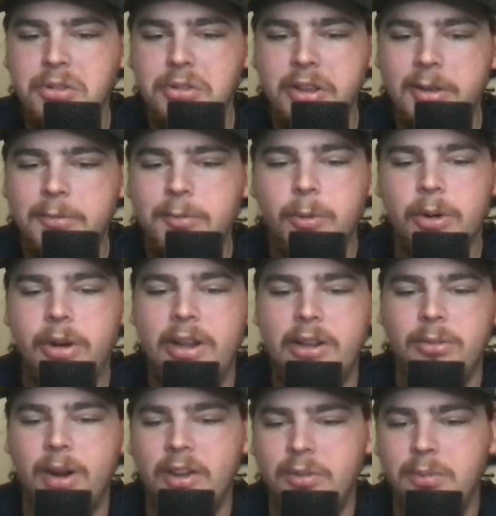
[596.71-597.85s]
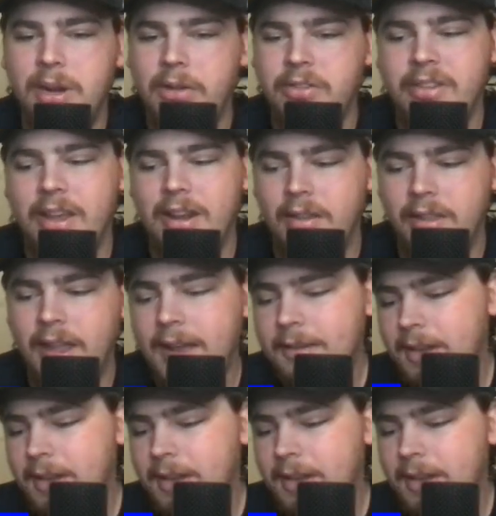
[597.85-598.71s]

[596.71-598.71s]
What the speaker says: only on 4 days rest. But outside of that,